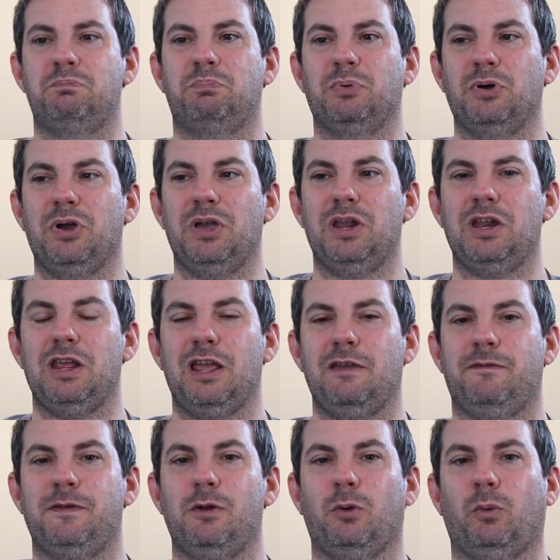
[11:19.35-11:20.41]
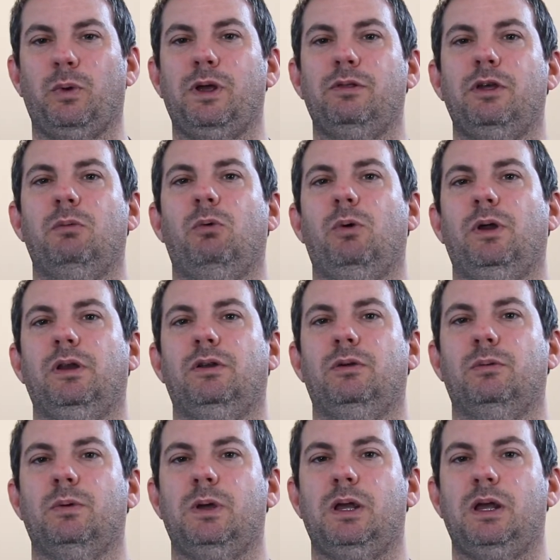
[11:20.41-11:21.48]
But if you're really wanting
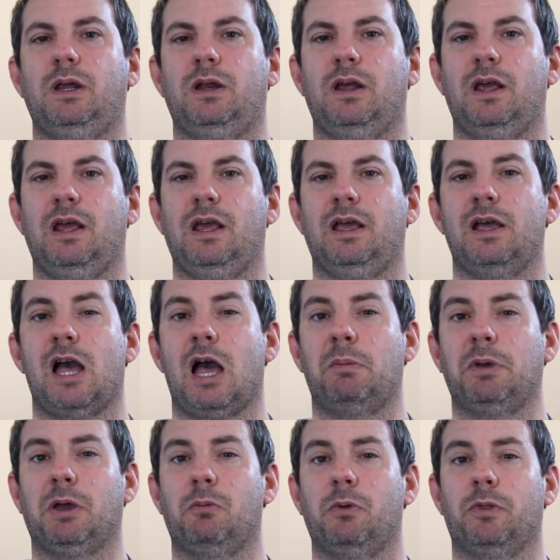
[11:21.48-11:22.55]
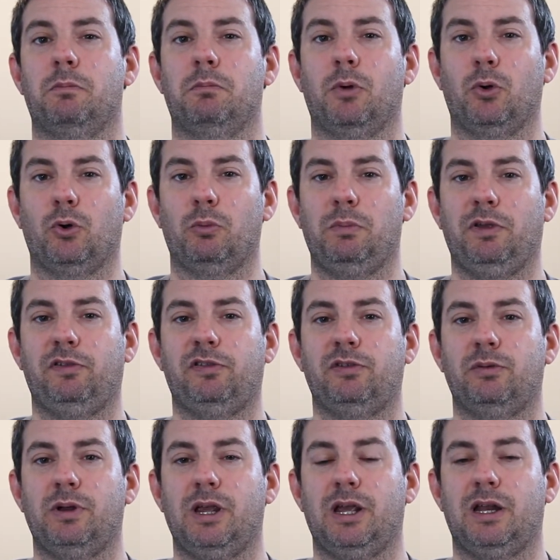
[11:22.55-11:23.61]
to read a comic with a murder
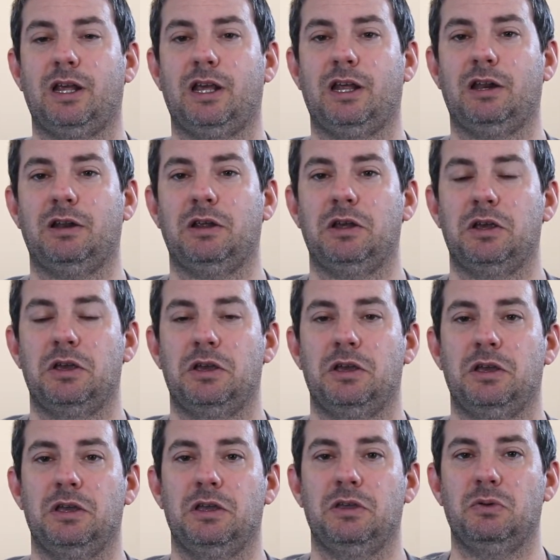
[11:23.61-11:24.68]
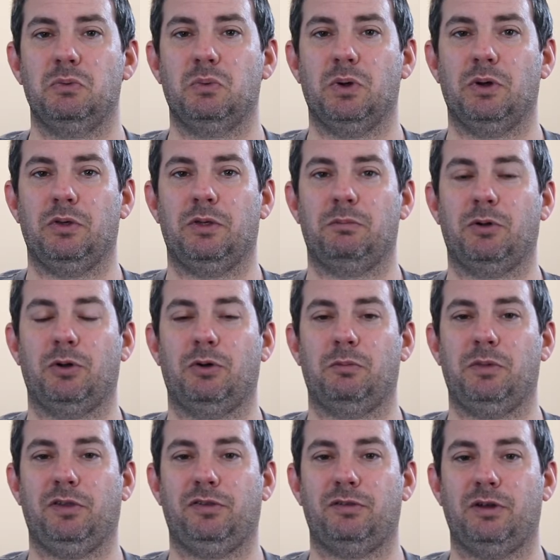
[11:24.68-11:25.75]
mystery in it, where the murder
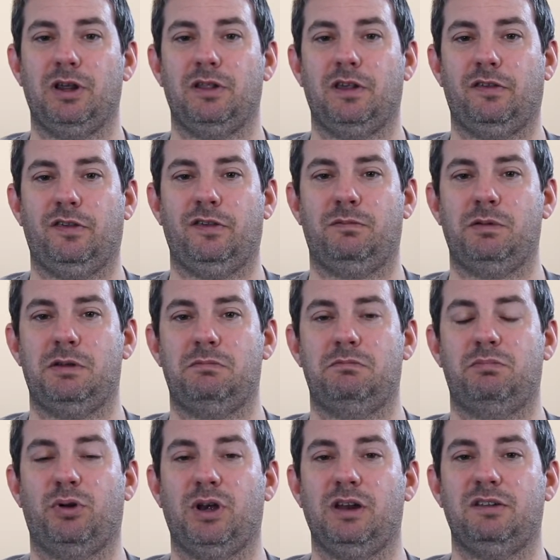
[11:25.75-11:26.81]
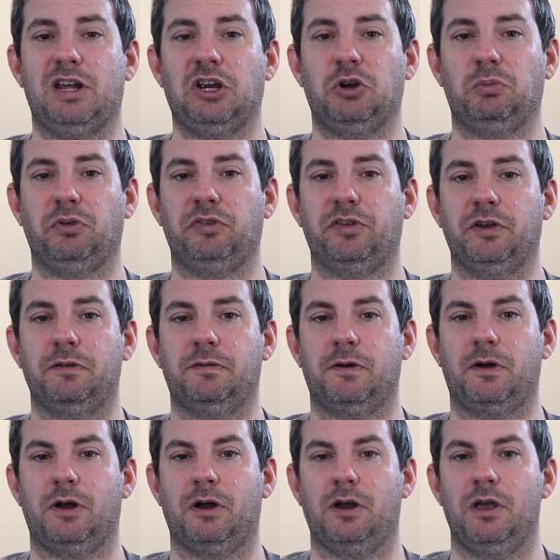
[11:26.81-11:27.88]
mystery in this has been pretty terrible so
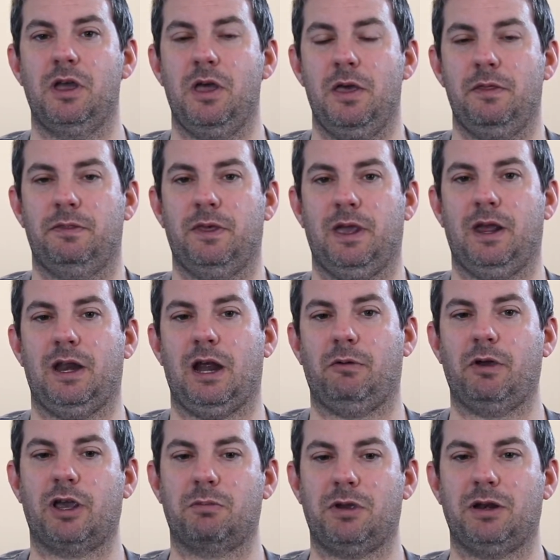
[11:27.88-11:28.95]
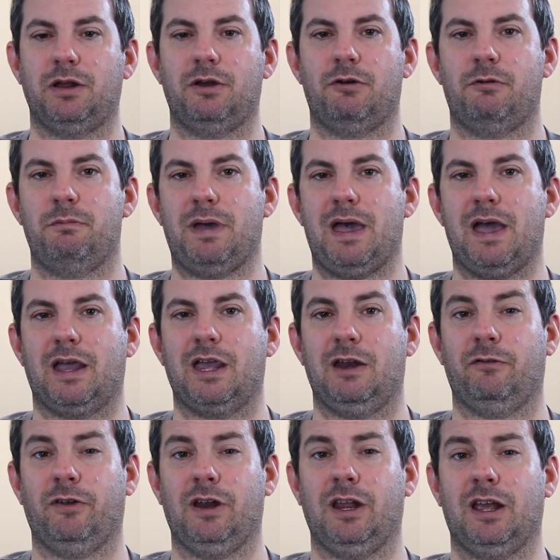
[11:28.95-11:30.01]
far, then I recommend going back
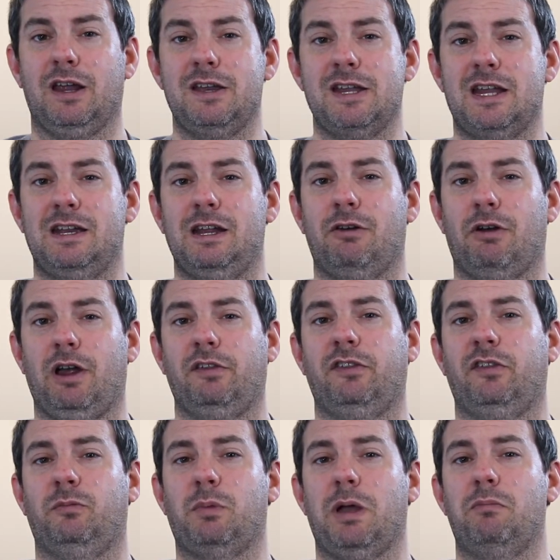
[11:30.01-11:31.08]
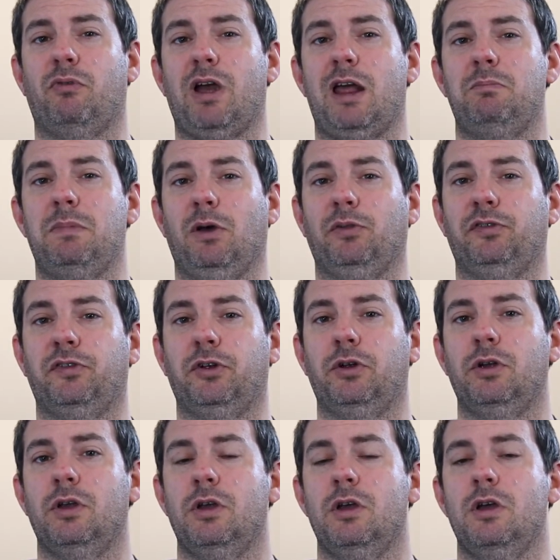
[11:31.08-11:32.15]
and reading Identity Crisis by Brad Meltzer,